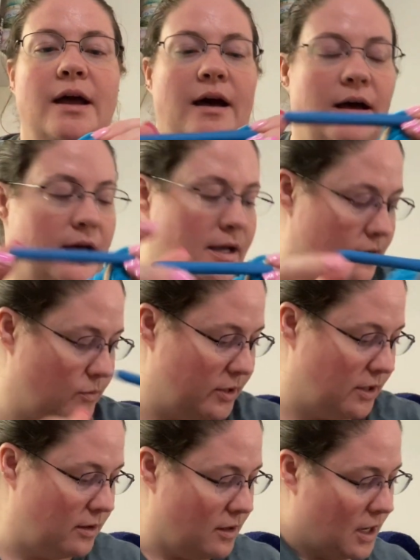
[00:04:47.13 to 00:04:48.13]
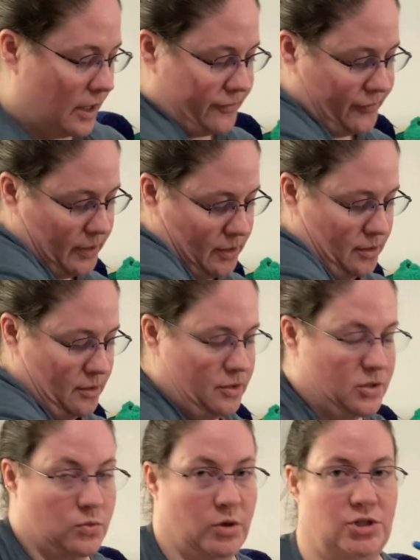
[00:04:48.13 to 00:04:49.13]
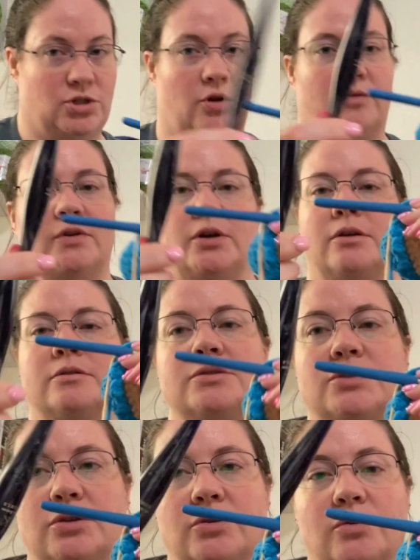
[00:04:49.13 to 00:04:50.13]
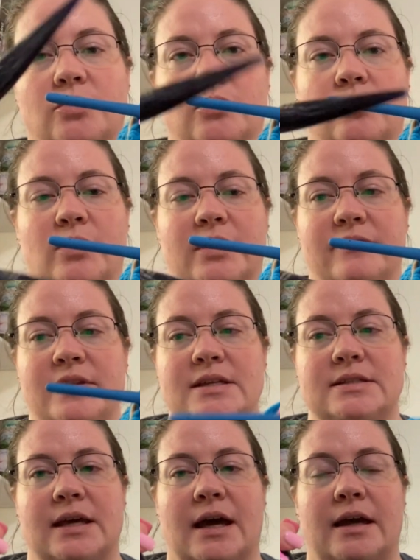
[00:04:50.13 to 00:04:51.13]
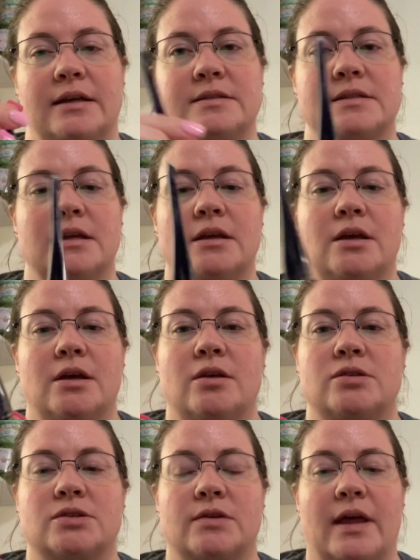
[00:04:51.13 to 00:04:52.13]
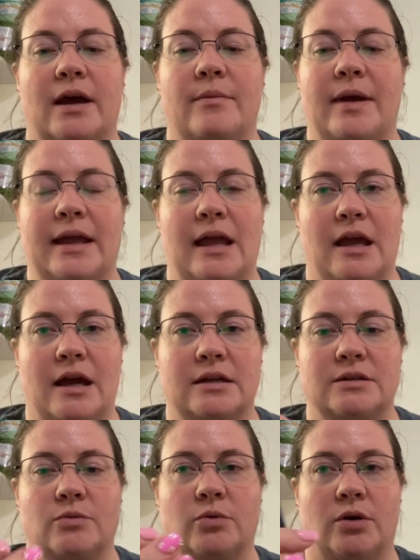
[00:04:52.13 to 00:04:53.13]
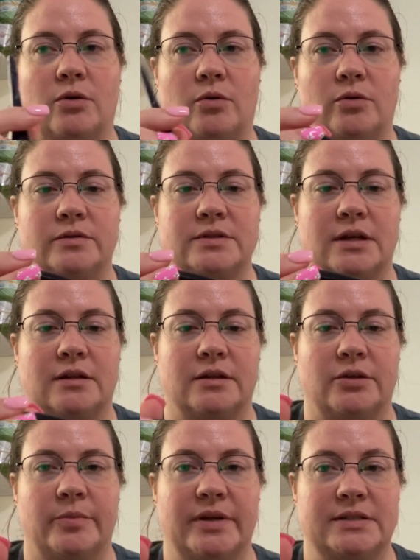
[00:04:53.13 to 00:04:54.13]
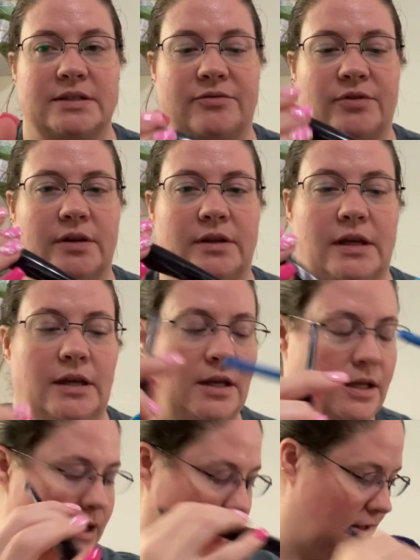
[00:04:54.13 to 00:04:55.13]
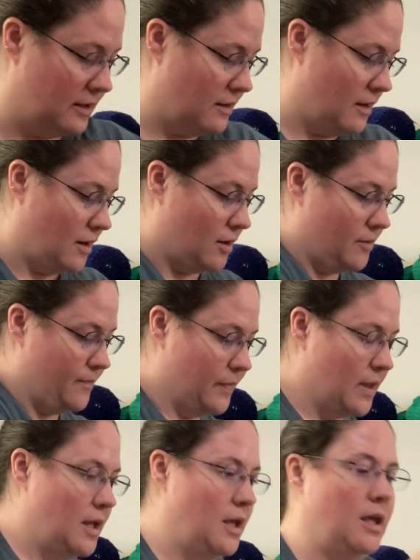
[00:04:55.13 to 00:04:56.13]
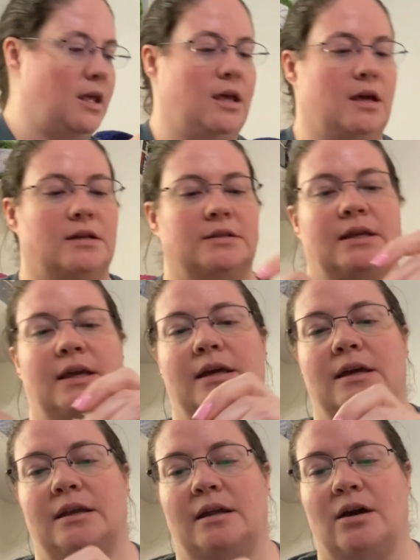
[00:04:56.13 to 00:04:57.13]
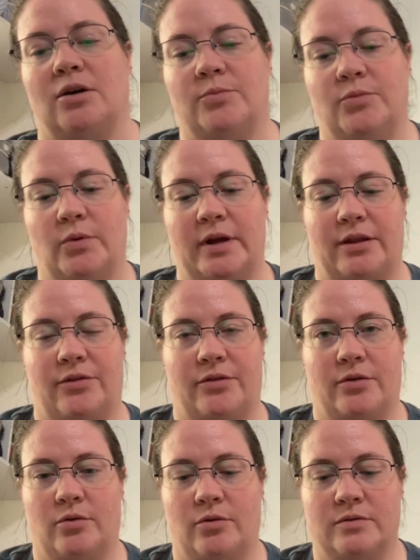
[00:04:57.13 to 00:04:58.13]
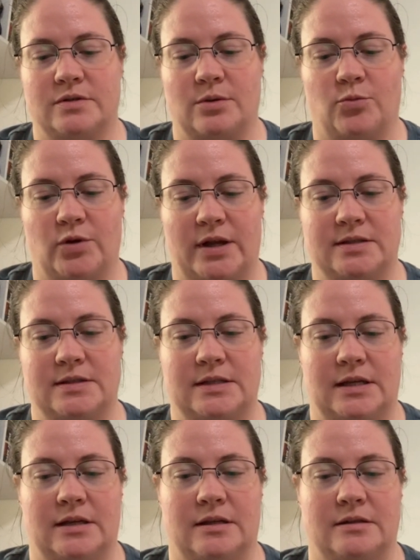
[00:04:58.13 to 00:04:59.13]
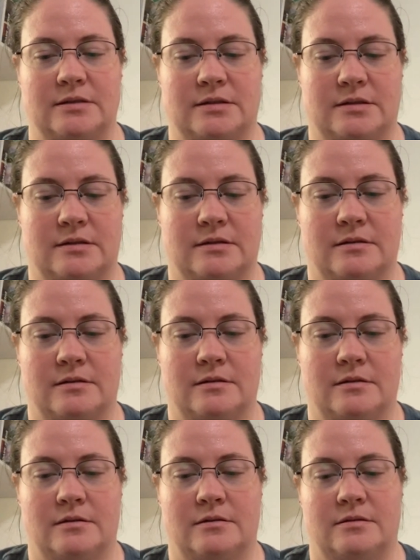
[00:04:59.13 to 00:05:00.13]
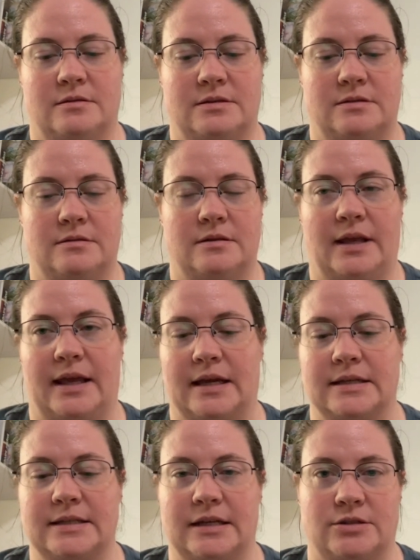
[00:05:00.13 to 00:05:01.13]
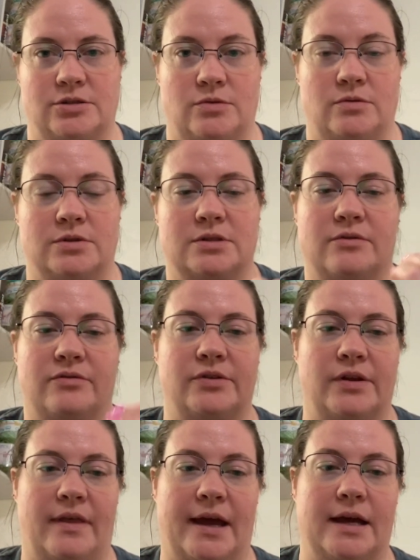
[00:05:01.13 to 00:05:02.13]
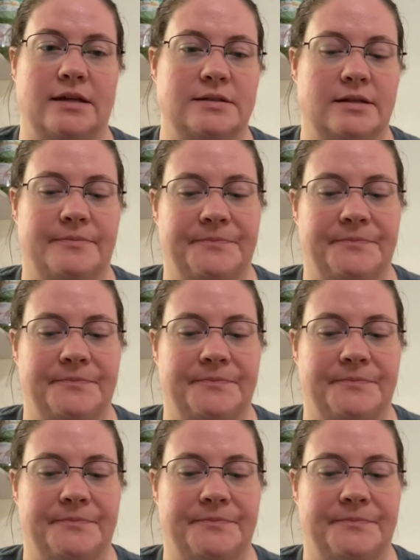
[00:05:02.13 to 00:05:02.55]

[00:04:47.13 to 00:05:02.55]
I will often switch over to one of these guys so that my hand will hold a little bit differently in there and can help with some wrist and hand issues for that.